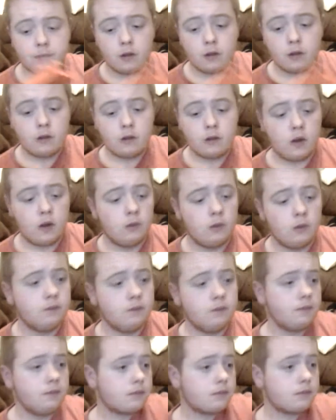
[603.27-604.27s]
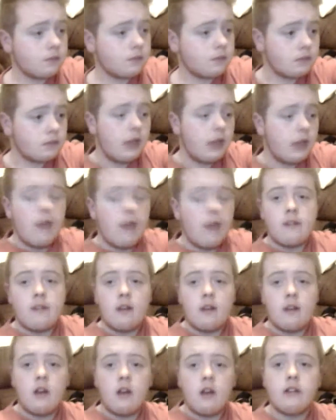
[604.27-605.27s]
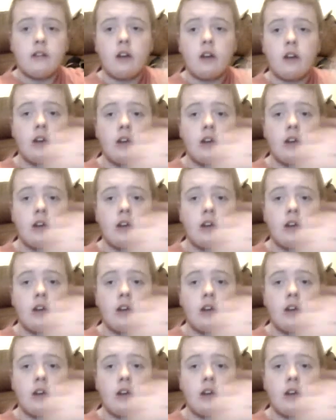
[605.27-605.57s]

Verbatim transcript: so it's a nice gun.